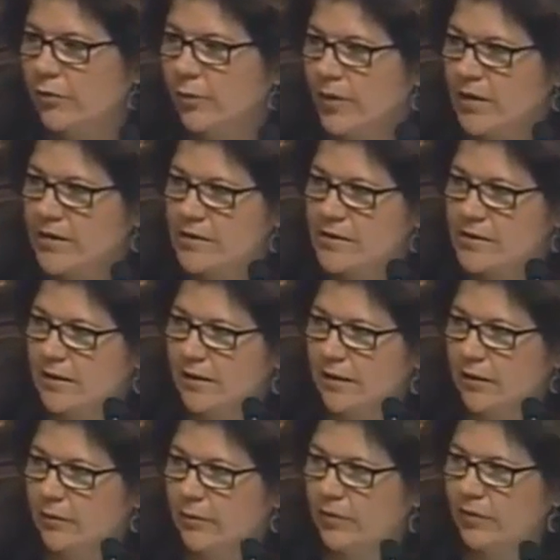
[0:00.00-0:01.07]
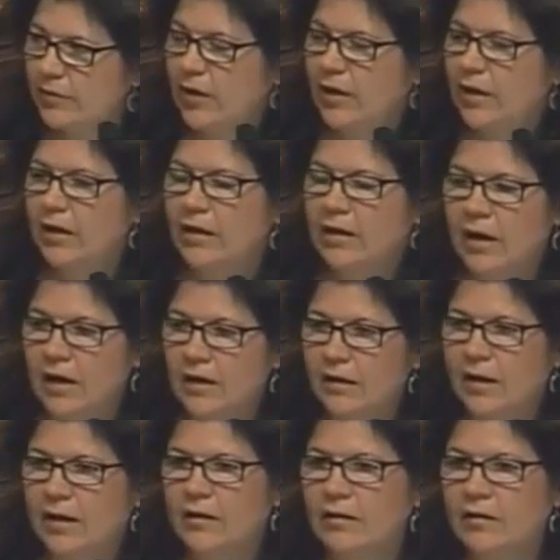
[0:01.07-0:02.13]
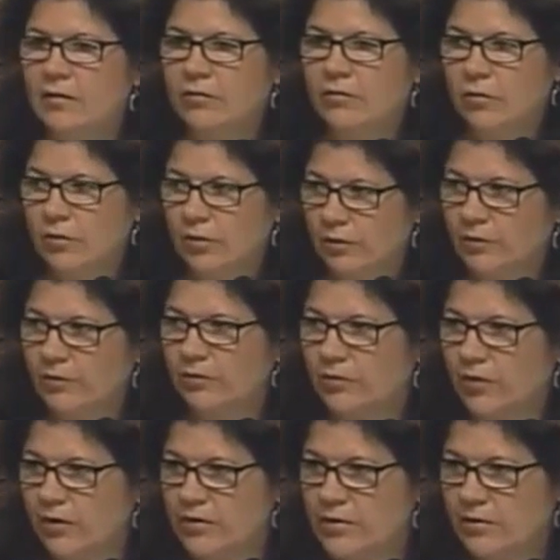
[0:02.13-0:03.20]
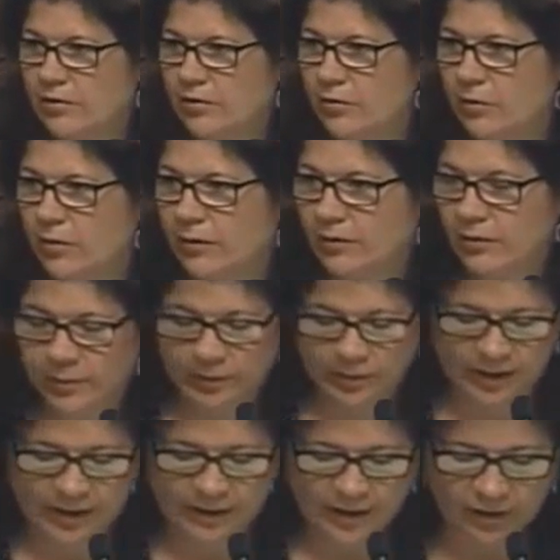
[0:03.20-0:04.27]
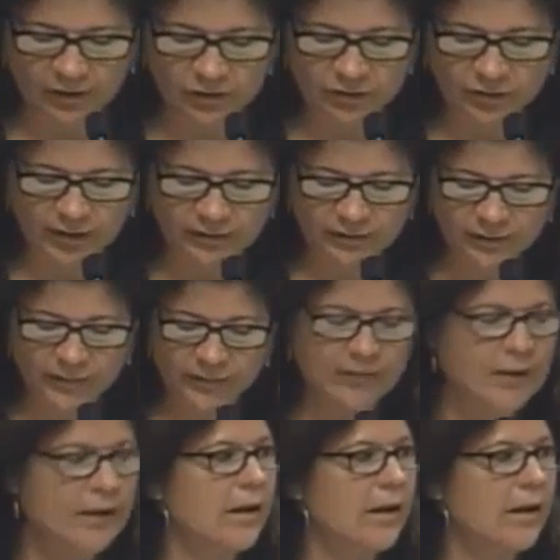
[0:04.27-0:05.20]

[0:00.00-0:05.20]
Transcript: Response Team's guideline for use of volunteers in oil spill at a national level.